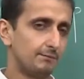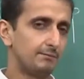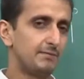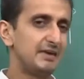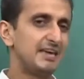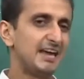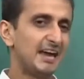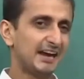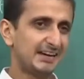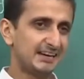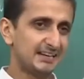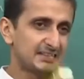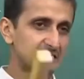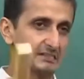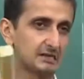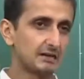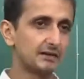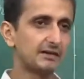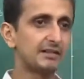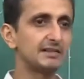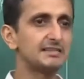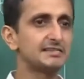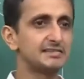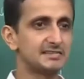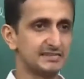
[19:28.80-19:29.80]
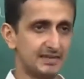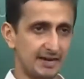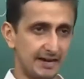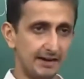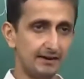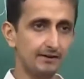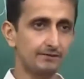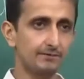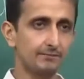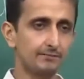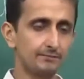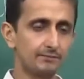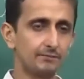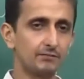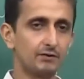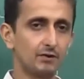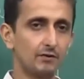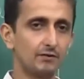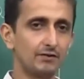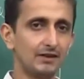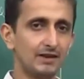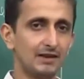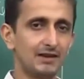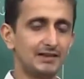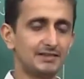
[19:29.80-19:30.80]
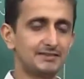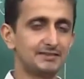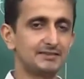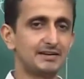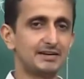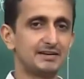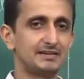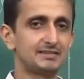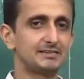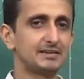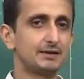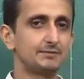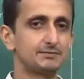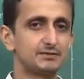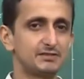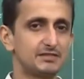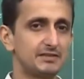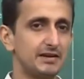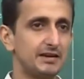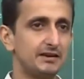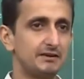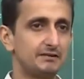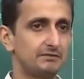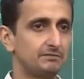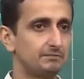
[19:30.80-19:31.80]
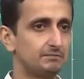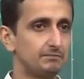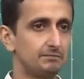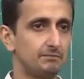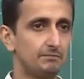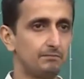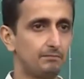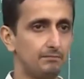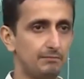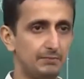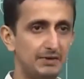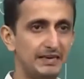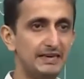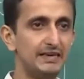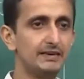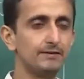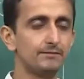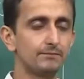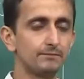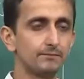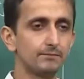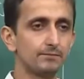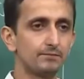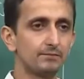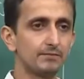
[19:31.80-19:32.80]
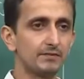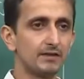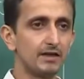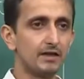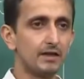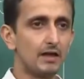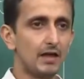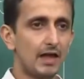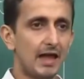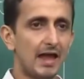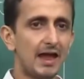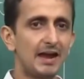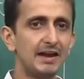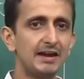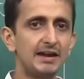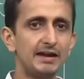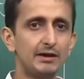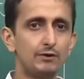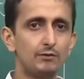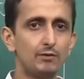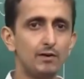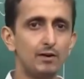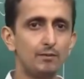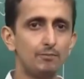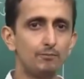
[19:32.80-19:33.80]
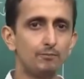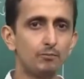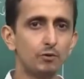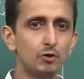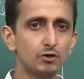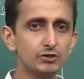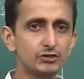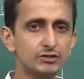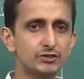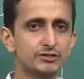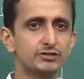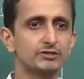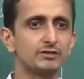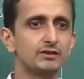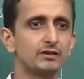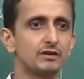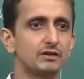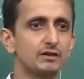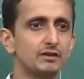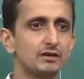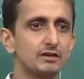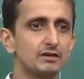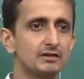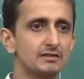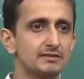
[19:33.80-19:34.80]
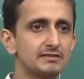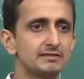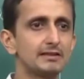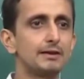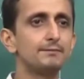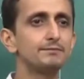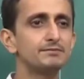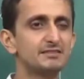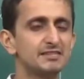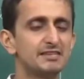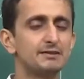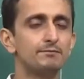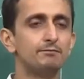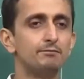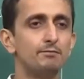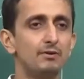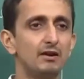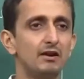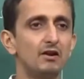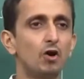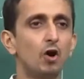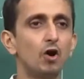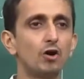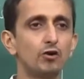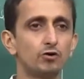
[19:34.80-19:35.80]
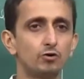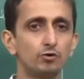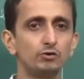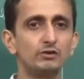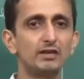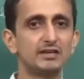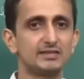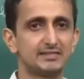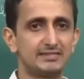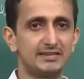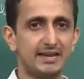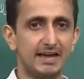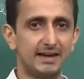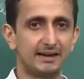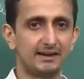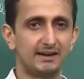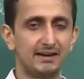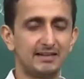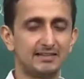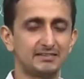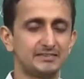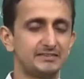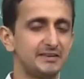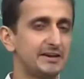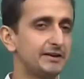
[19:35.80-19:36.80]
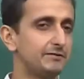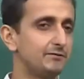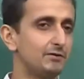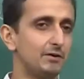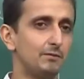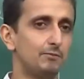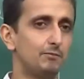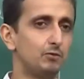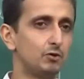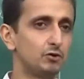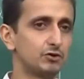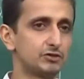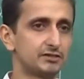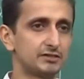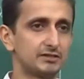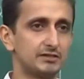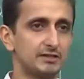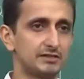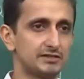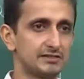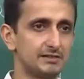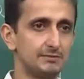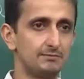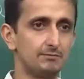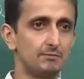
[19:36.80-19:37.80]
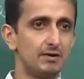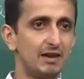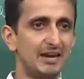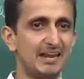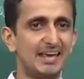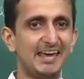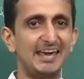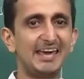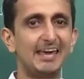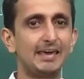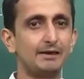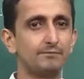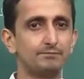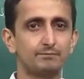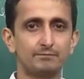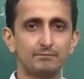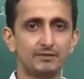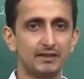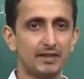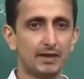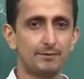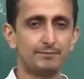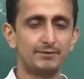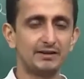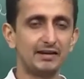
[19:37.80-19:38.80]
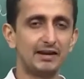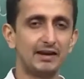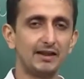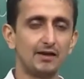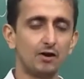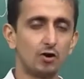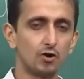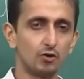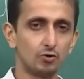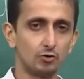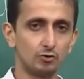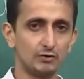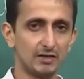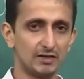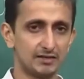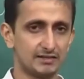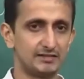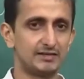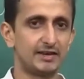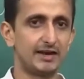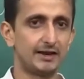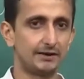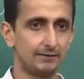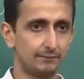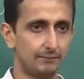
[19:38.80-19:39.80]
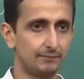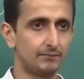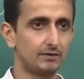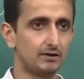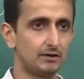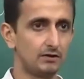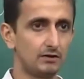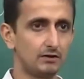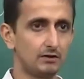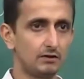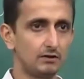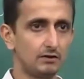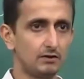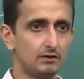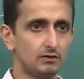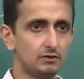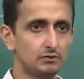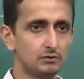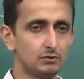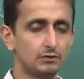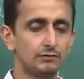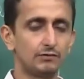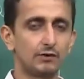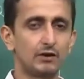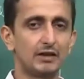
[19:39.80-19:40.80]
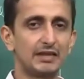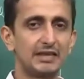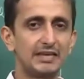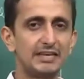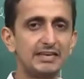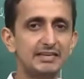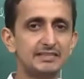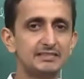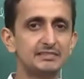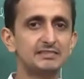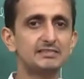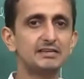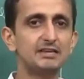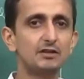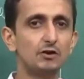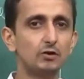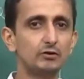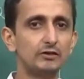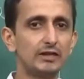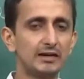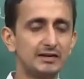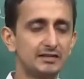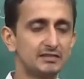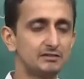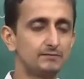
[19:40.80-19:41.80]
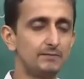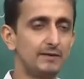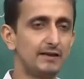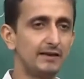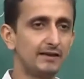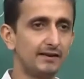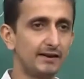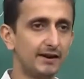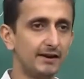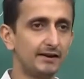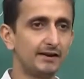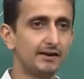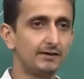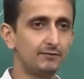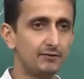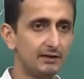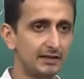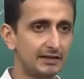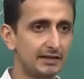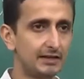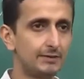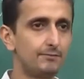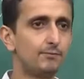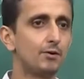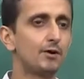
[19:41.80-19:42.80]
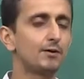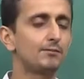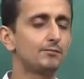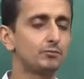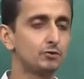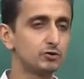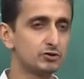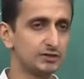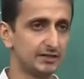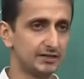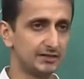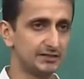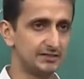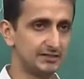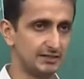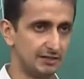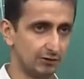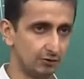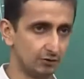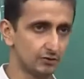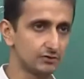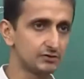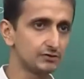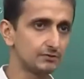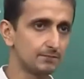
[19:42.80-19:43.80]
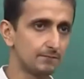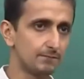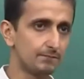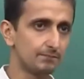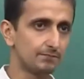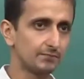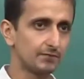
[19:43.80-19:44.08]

be at a certain state, okay, let us say at some state p, and it will push some symbol onto the stack. Let us say it will push the symbol A, capital A, onto the stack. So, for each 0 that is being read, it will keep on pushing zeros,